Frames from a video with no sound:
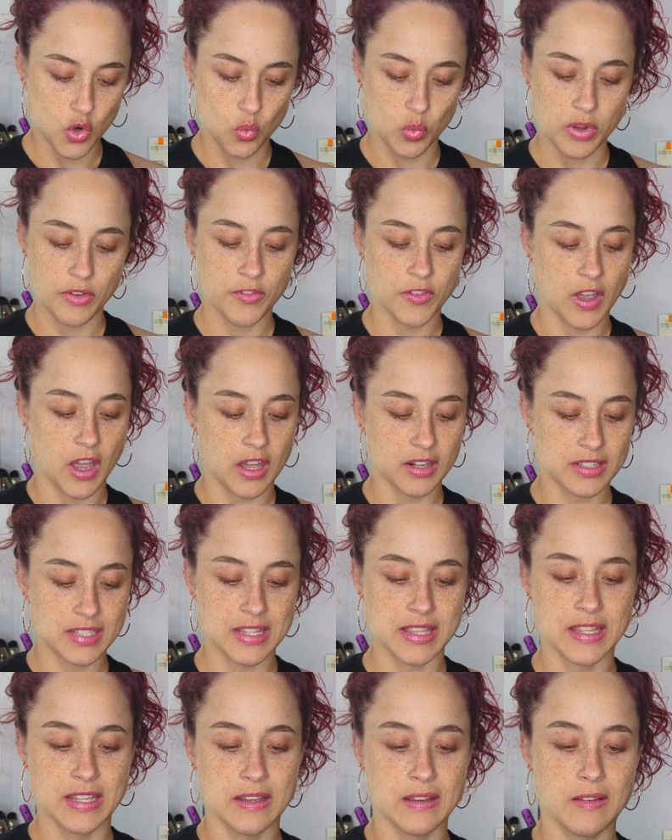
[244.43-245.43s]
We've got
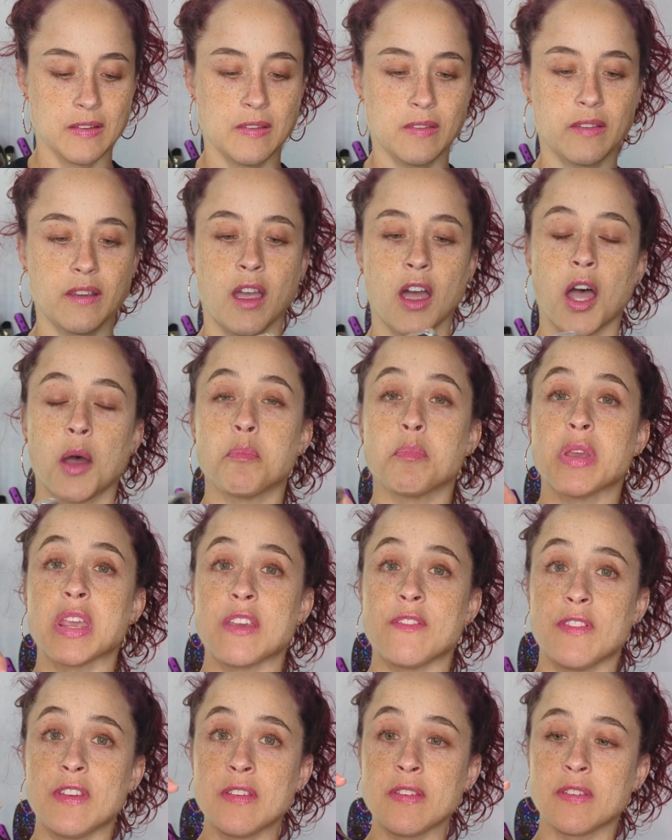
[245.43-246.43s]
this
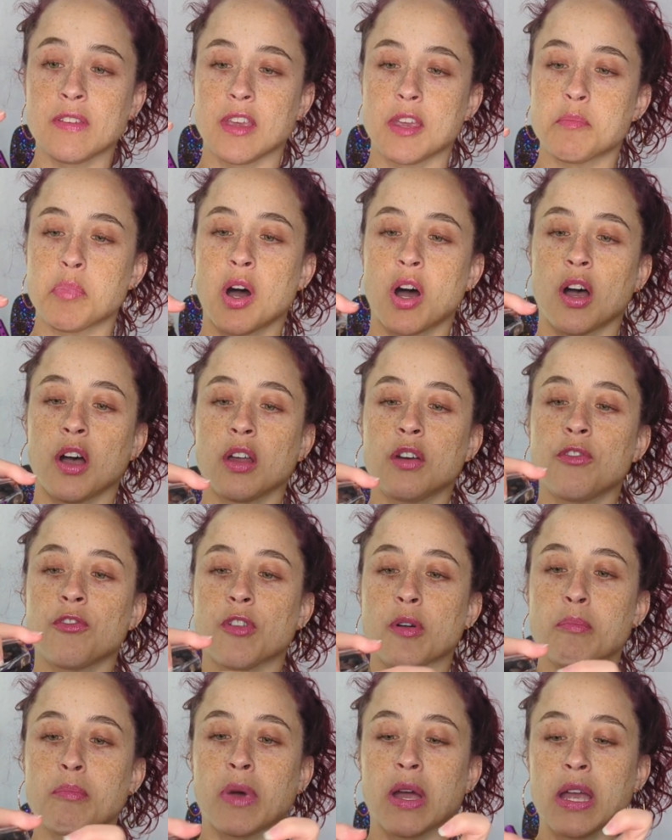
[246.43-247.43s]
PVC pod
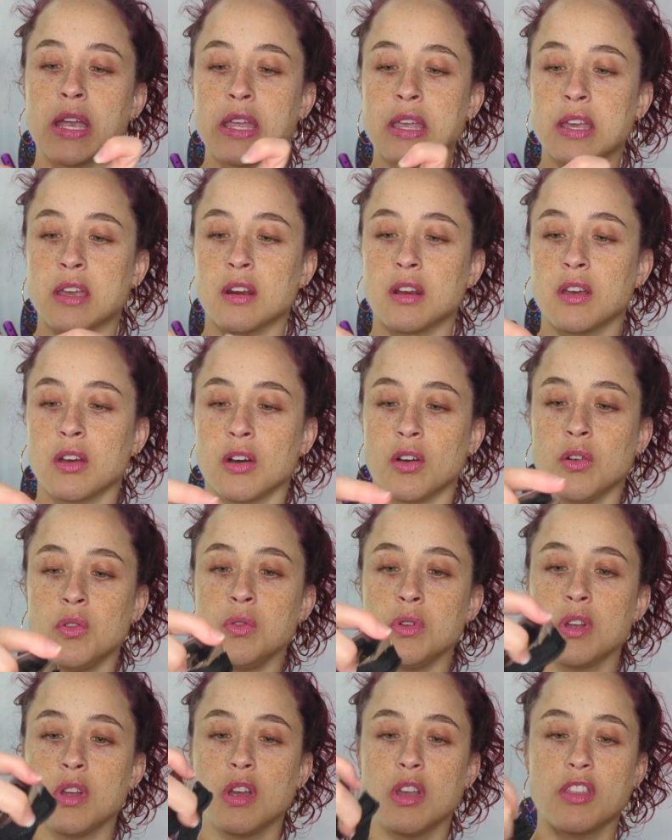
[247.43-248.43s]
from My
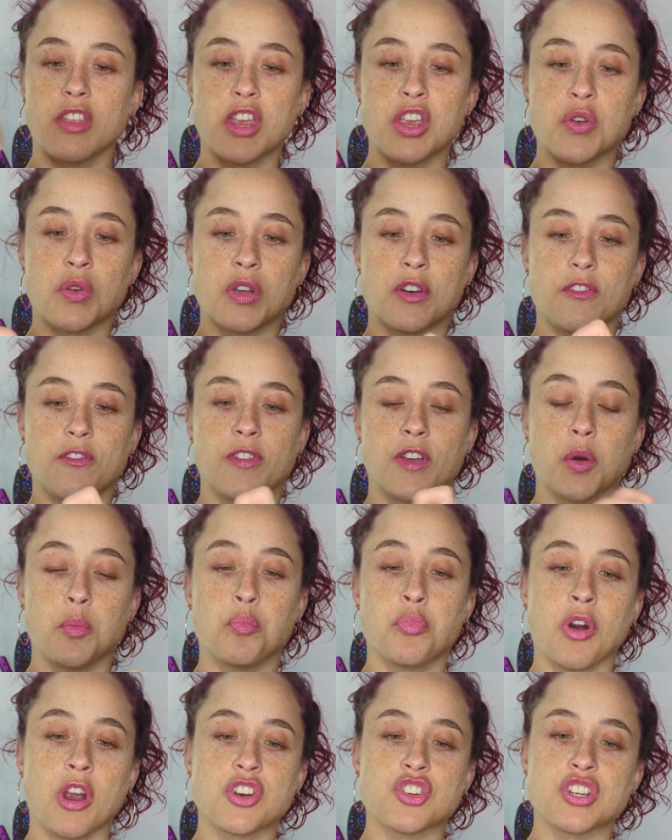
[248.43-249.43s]
Kitco that you can fit
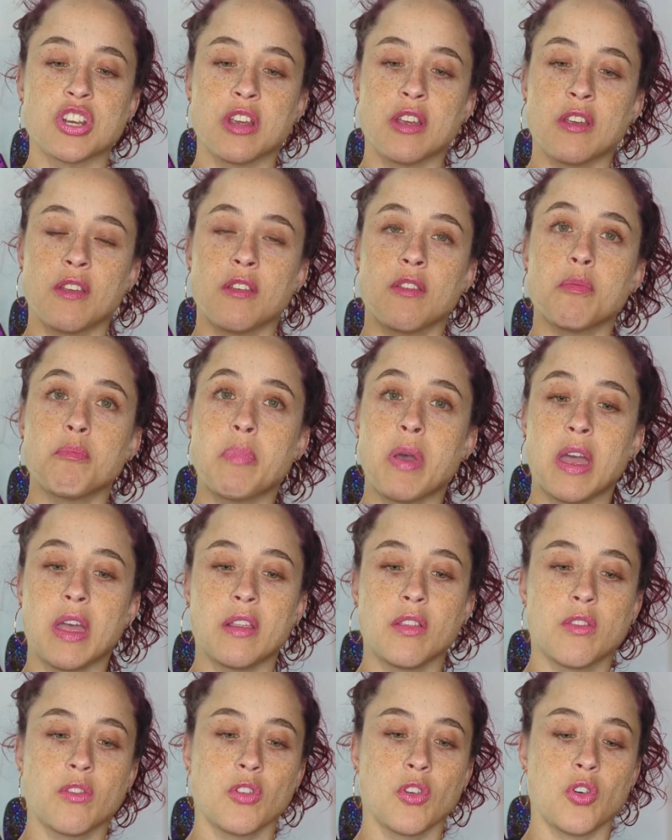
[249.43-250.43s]
brushes,
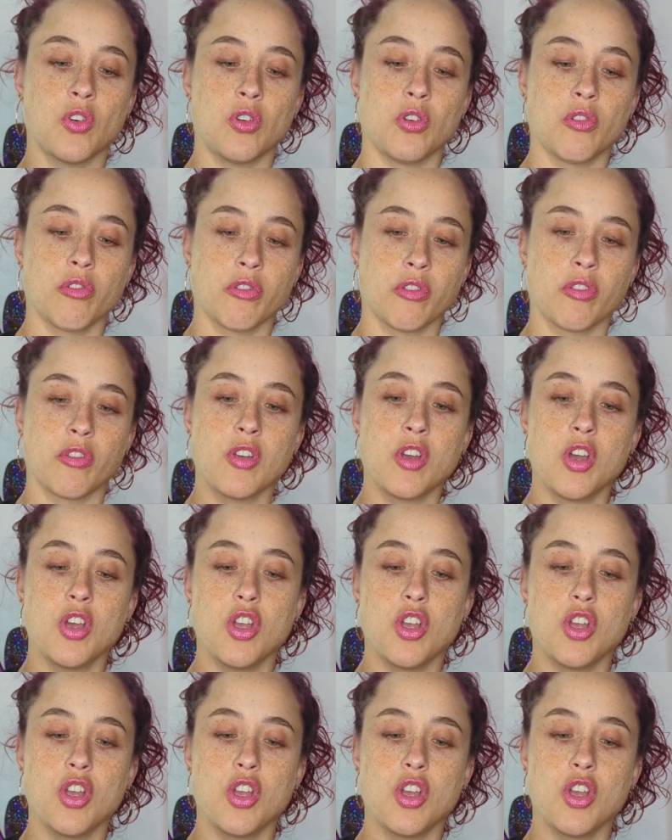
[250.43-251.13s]
pencils,